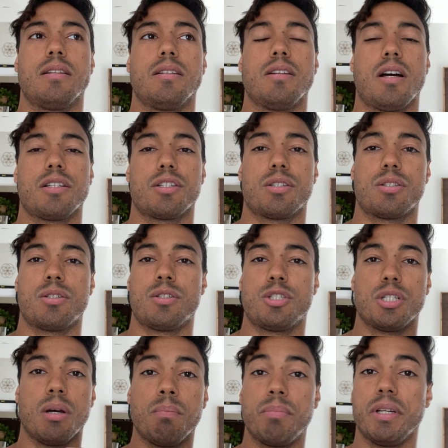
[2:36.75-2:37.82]
not just
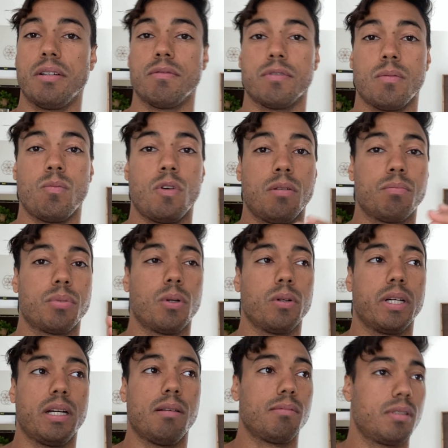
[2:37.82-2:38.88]
jumping from one
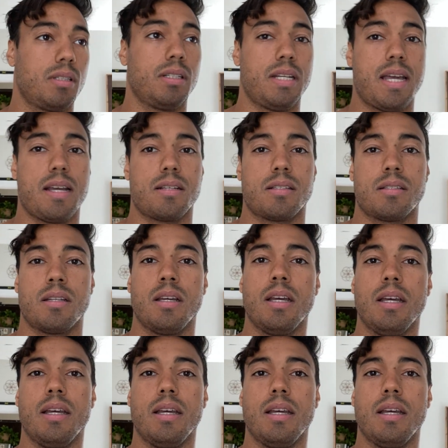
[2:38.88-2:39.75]
program to the next.